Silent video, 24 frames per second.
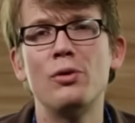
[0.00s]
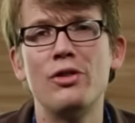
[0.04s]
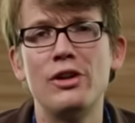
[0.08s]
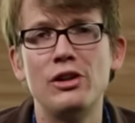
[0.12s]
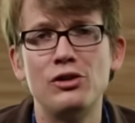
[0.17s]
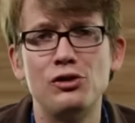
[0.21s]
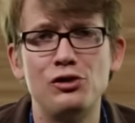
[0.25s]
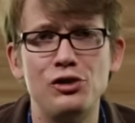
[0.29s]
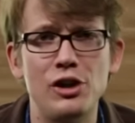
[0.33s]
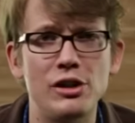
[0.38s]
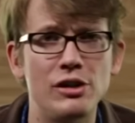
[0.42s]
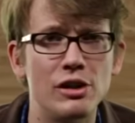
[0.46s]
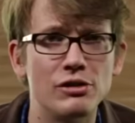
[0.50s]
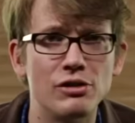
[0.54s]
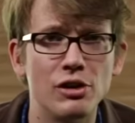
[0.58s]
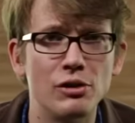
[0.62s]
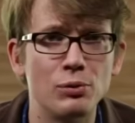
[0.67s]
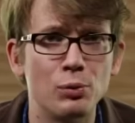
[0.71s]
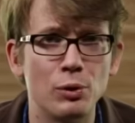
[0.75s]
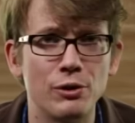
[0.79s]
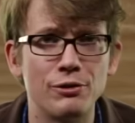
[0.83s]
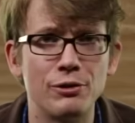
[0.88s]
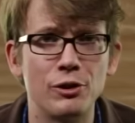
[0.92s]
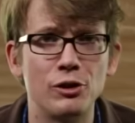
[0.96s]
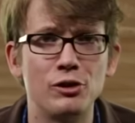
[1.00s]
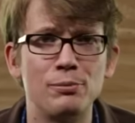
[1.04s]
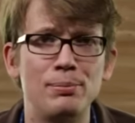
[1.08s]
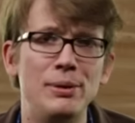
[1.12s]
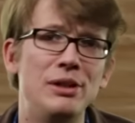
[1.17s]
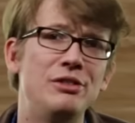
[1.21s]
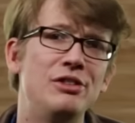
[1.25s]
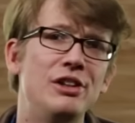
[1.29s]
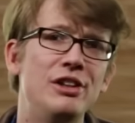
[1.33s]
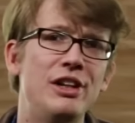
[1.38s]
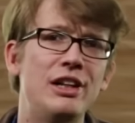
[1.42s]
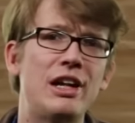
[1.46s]
when these geniuses were first
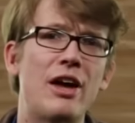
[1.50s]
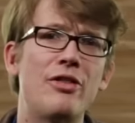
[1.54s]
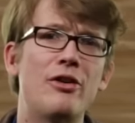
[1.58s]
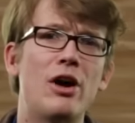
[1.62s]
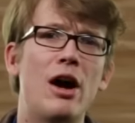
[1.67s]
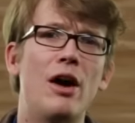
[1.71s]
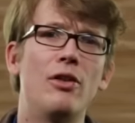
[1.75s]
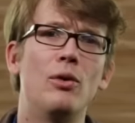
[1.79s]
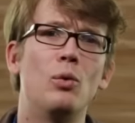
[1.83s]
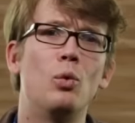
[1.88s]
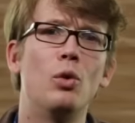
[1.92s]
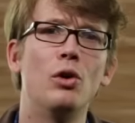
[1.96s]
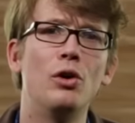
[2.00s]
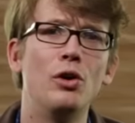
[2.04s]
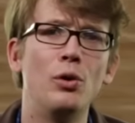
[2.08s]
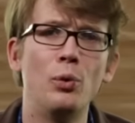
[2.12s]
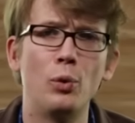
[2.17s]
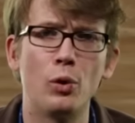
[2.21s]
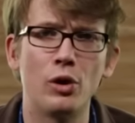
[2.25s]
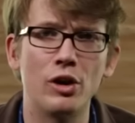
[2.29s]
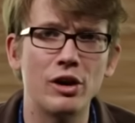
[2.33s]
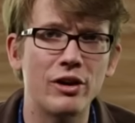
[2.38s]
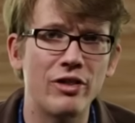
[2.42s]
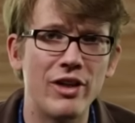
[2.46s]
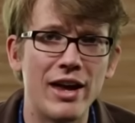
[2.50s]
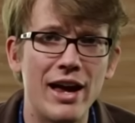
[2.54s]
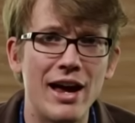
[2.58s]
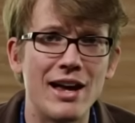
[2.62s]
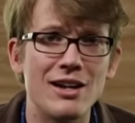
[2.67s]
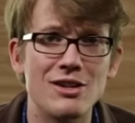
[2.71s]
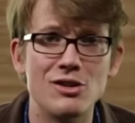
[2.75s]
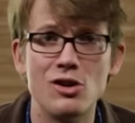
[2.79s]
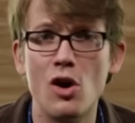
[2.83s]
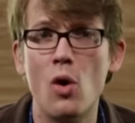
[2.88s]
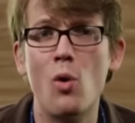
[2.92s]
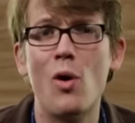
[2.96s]
piecing together how the world worked, they
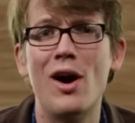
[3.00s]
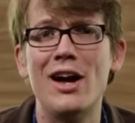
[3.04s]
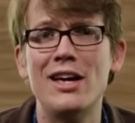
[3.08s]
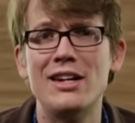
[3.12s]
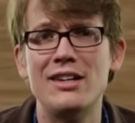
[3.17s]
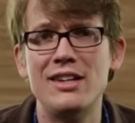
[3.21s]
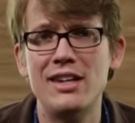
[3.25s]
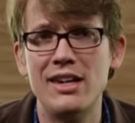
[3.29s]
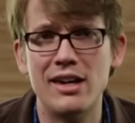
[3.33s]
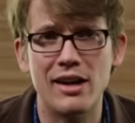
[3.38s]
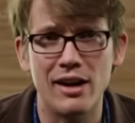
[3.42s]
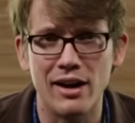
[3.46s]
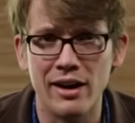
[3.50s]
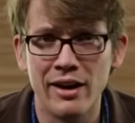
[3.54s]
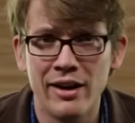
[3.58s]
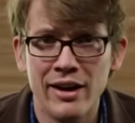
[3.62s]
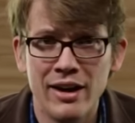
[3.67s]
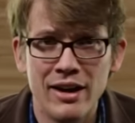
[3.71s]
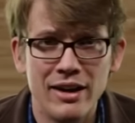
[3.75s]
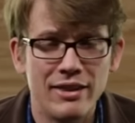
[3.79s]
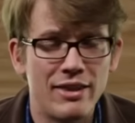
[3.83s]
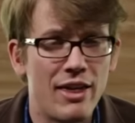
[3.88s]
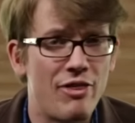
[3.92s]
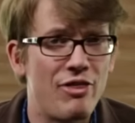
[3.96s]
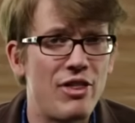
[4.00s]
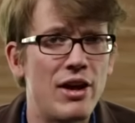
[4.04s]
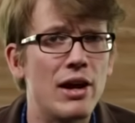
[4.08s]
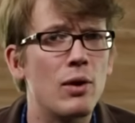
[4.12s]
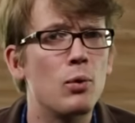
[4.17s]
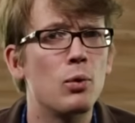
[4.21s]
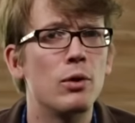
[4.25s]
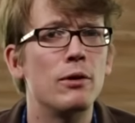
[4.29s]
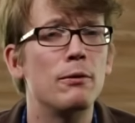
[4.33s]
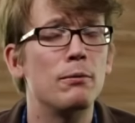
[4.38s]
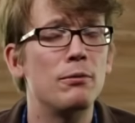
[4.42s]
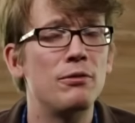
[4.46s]
had no idea that
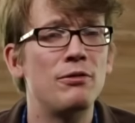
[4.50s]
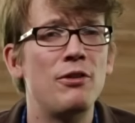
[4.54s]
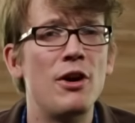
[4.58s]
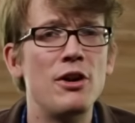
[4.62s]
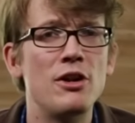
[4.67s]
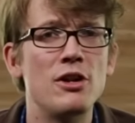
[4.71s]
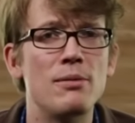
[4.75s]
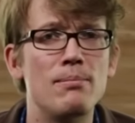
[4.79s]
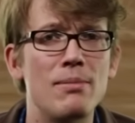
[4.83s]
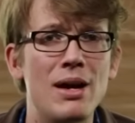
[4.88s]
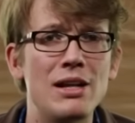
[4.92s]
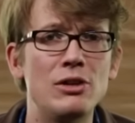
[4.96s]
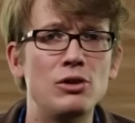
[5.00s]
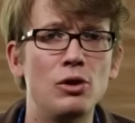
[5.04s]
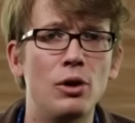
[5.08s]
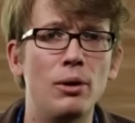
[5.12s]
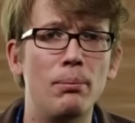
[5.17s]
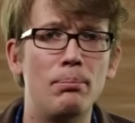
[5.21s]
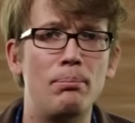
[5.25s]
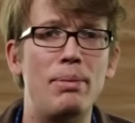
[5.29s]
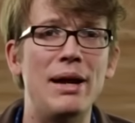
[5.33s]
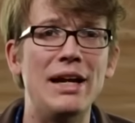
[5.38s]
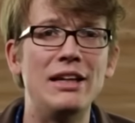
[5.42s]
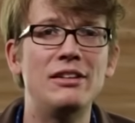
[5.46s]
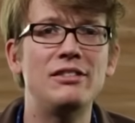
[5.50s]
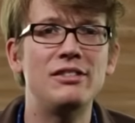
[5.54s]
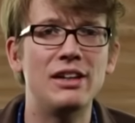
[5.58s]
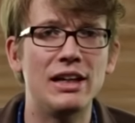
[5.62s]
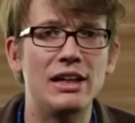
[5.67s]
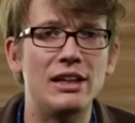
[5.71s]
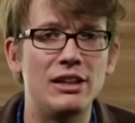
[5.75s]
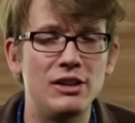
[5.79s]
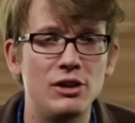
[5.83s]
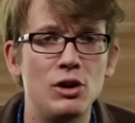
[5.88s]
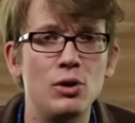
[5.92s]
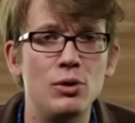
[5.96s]
there were fundamental
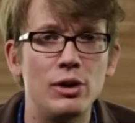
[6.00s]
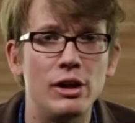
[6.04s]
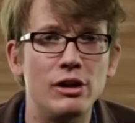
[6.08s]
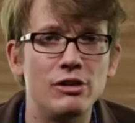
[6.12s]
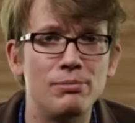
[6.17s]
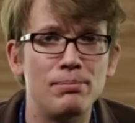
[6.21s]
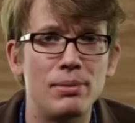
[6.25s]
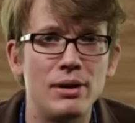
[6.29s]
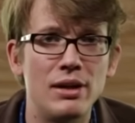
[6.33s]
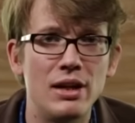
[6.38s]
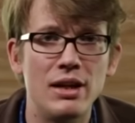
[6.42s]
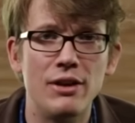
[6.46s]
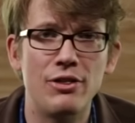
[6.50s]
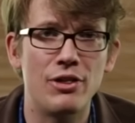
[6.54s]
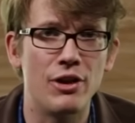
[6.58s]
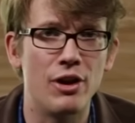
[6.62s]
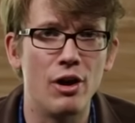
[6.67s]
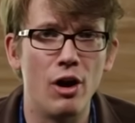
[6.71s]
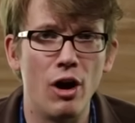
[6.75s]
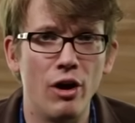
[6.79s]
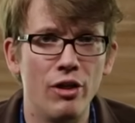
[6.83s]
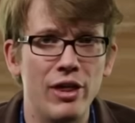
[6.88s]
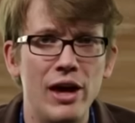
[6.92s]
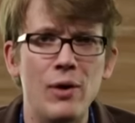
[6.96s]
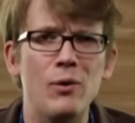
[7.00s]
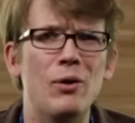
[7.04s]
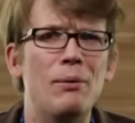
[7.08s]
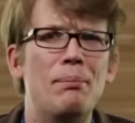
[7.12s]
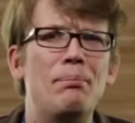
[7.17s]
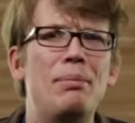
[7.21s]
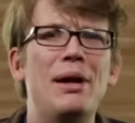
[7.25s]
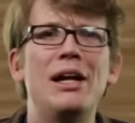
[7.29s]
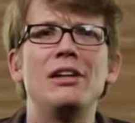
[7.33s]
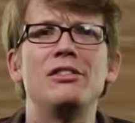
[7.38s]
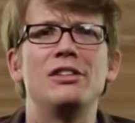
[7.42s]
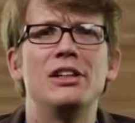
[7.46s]
basic units beneath it all. They were
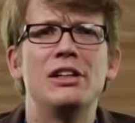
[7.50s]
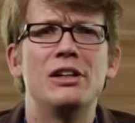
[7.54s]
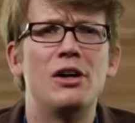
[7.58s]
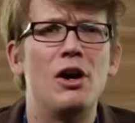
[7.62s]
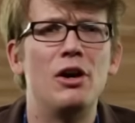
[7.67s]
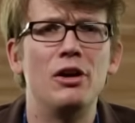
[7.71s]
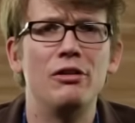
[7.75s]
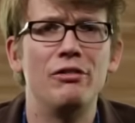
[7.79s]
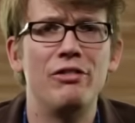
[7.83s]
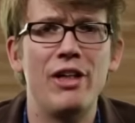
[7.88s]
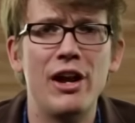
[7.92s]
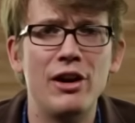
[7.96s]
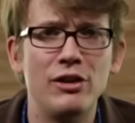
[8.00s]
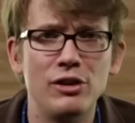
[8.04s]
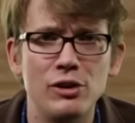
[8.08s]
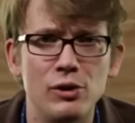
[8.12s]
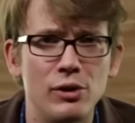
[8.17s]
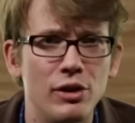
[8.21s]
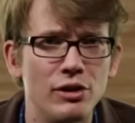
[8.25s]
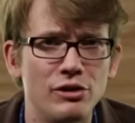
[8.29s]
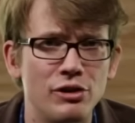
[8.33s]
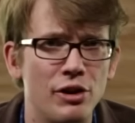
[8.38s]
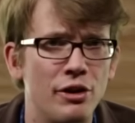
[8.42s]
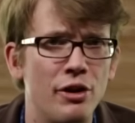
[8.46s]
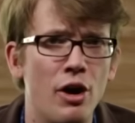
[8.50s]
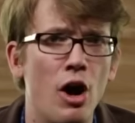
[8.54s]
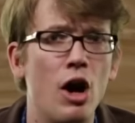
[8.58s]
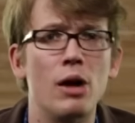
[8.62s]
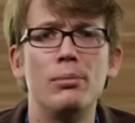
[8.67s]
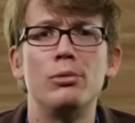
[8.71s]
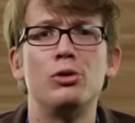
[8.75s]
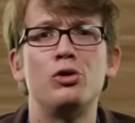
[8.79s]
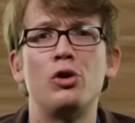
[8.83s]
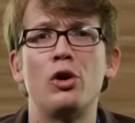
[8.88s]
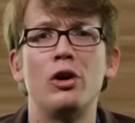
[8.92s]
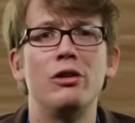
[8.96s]
basing all of their units on
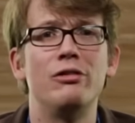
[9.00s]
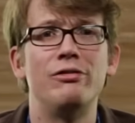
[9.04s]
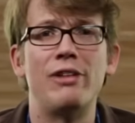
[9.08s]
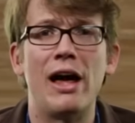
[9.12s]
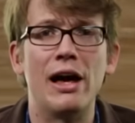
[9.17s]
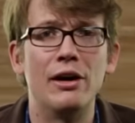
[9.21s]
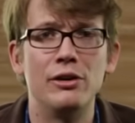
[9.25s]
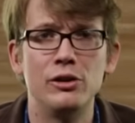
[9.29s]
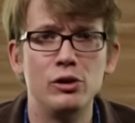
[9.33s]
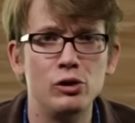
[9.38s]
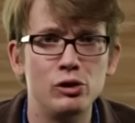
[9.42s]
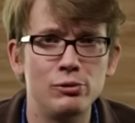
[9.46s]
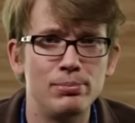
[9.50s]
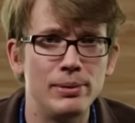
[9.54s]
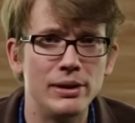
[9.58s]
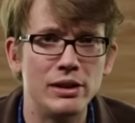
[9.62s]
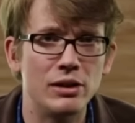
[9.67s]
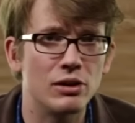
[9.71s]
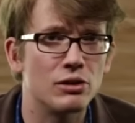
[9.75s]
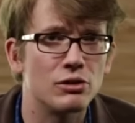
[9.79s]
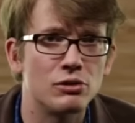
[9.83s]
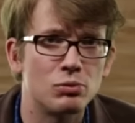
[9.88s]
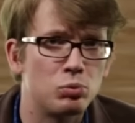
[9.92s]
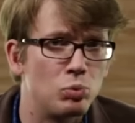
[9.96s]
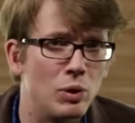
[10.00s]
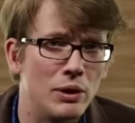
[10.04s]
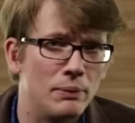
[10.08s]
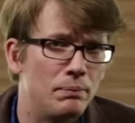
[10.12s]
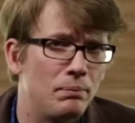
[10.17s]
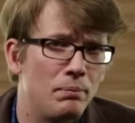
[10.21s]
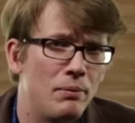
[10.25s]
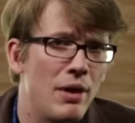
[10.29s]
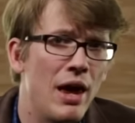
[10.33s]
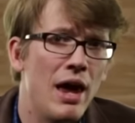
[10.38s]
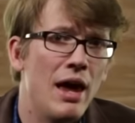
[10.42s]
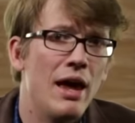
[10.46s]
arbitrary values because,
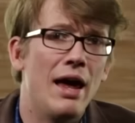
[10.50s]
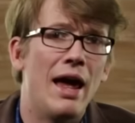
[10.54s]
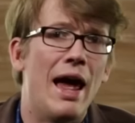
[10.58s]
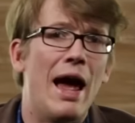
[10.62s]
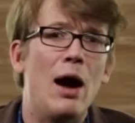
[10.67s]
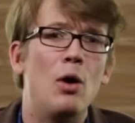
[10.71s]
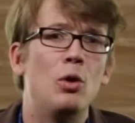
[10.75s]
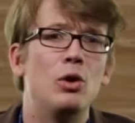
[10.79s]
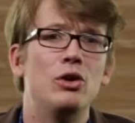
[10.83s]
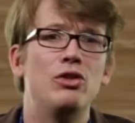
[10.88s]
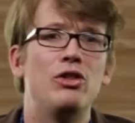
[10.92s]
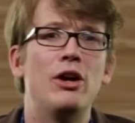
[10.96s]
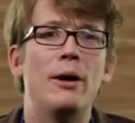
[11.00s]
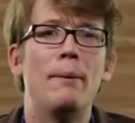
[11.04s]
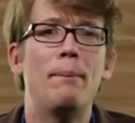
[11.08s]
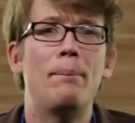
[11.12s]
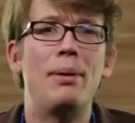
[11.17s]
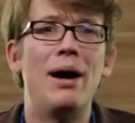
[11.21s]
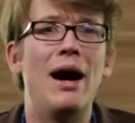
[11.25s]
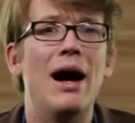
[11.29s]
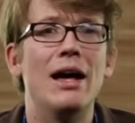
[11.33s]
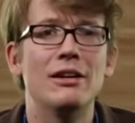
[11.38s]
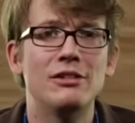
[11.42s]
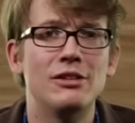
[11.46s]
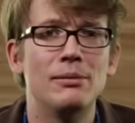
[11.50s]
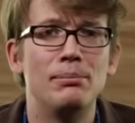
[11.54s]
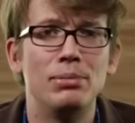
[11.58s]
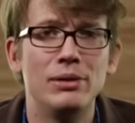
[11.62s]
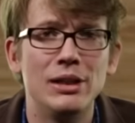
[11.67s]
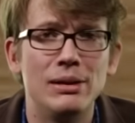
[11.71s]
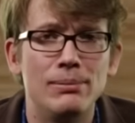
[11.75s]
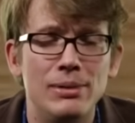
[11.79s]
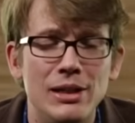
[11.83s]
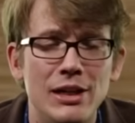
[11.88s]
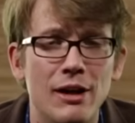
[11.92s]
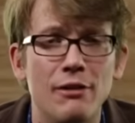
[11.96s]
well, how could there
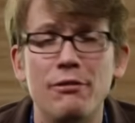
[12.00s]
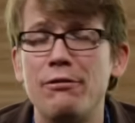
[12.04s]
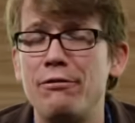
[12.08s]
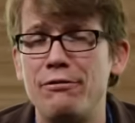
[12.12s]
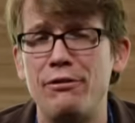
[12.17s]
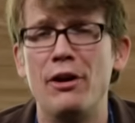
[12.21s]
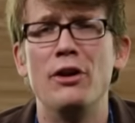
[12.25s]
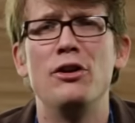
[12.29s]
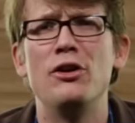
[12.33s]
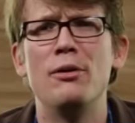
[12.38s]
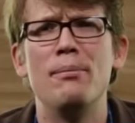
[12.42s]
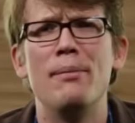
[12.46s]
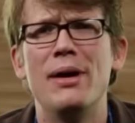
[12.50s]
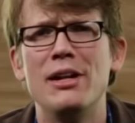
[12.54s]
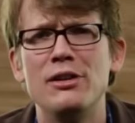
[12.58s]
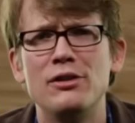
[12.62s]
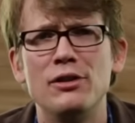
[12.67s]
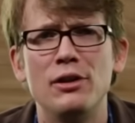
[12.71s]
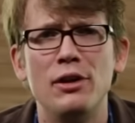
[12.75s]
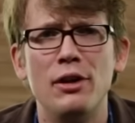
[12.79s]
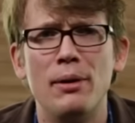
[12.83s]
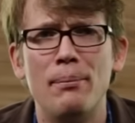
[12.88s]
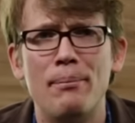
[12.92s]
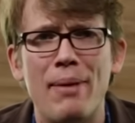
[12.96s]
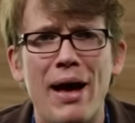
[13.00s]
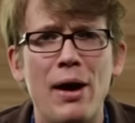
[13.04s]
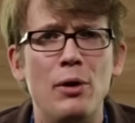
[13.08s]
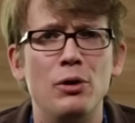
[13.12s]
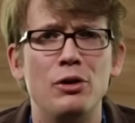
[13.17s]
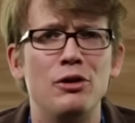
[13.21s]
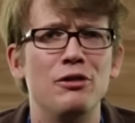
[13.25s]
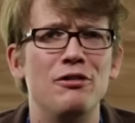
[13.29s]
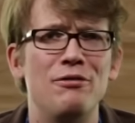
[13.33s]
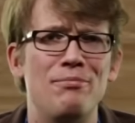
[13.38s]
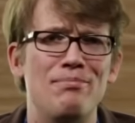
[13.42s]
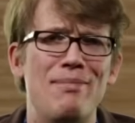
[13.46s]
possibly be a fundamental
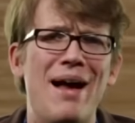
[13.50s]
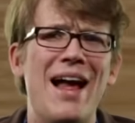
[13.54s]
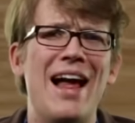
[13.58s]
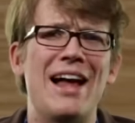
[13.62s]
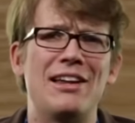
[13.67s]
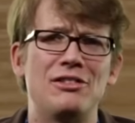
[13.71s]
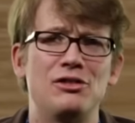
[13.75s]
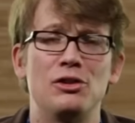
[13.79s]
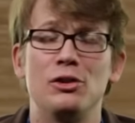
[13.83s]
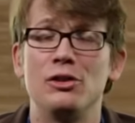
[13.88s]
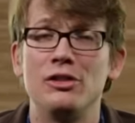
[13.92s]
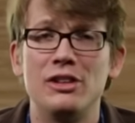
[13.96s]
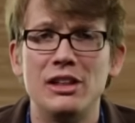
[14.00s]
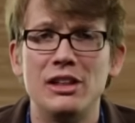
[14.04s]
amount of mass or